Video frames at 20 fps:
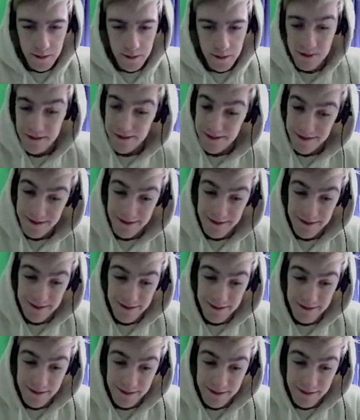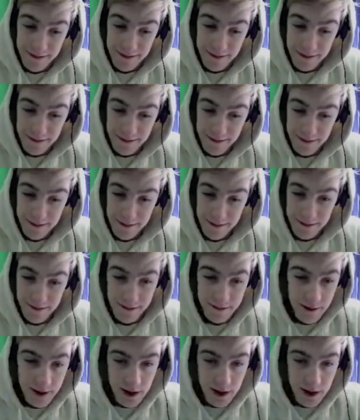Nobody speaks.